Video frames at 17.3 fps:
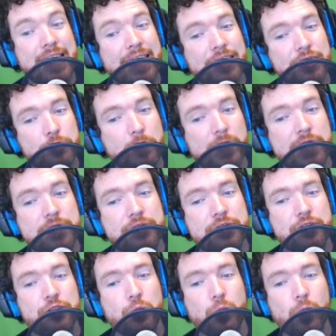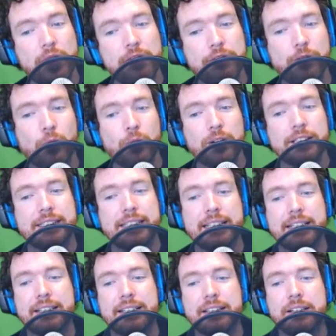takes place in
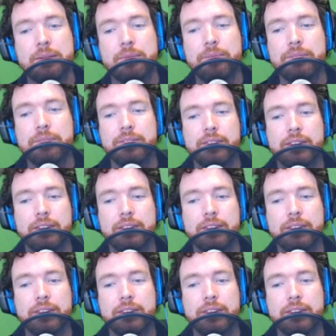2014.